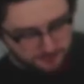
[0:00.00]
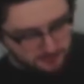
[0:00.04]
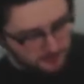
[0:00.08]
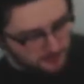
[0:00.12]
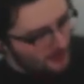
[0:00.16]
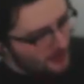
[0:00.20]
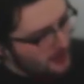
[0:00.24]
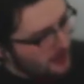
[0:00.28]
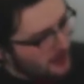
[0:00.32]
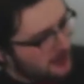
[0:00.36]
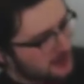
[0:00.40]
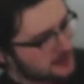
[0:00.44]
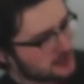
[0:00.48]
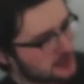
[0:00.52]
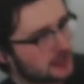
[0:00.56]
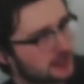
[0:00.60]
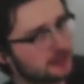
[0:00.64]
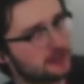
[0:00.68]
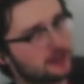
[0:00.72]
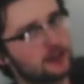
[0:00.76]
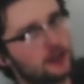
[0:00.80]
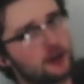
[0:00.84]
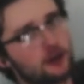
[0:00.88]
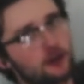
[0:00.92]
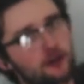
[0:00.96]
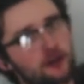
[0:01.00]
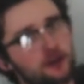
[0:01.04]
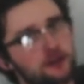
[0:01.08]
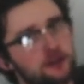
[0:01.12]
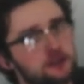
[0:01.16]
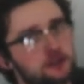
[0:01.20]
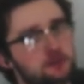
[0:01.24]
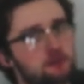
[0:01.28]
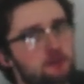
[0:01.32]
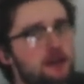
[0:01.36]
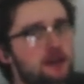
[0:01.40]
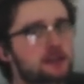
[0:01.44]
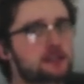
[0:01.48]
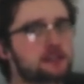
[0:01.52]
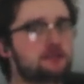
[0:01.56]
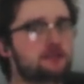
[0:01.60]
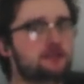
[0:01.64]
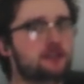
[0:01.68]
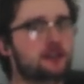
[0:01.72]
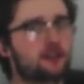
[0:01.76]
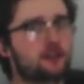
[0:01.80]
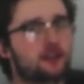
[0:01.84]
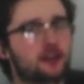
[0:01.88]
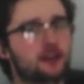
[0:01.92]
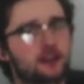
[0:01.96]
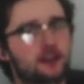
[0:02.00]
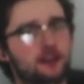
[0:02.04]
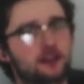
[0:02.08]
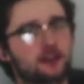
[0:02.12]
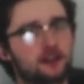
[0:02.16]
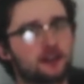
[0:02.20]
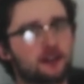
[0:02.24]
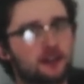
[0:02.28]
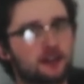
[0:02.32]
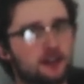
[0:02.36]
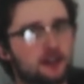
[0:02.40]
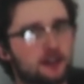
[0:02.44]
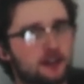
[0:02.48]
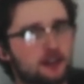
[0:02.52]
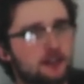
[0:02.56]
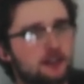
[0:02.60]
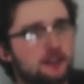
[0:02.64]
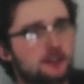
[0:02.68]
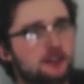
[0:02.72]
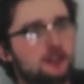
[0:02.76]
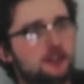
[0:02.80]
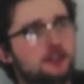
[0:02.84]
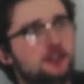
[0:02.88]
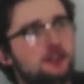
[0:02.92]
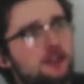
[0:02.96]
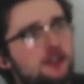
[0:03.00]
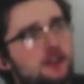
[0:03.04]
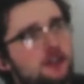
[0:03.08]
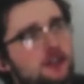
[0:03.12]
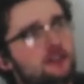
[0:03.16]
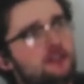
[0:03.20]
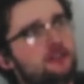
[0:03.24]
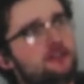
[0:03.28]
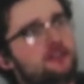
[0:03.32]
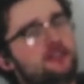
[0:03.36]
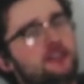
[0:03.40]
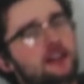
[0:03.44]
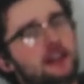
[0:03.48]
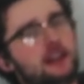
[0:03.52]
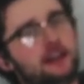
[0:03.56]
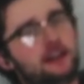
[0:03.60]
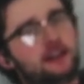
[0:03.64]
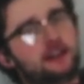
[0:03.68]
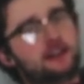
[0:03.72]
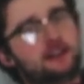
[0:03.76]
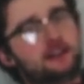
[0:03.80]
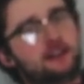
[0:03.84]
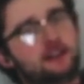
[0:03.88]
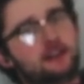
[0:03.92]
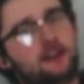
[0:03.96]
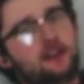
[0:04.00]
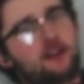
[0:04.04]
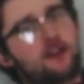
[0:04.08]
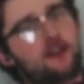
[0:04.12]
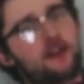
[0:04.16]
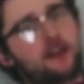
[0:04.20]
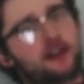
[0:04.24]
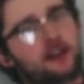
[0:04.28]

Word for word: very dense. Orange makes it very... Then they're full on.